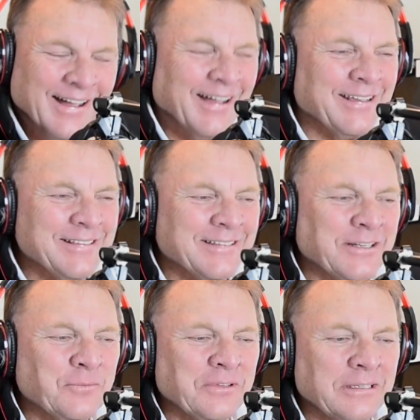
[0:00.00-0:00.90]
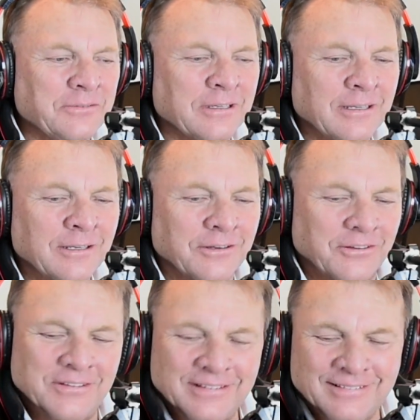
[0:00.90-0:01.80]
I guess it comes in different colors.
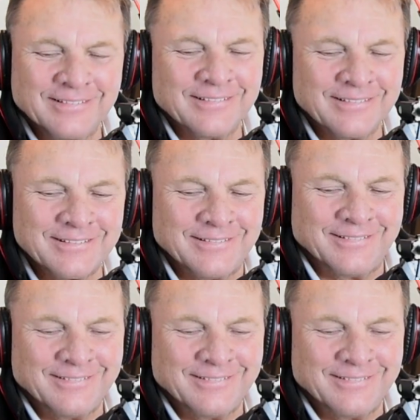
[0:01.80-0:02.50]
So.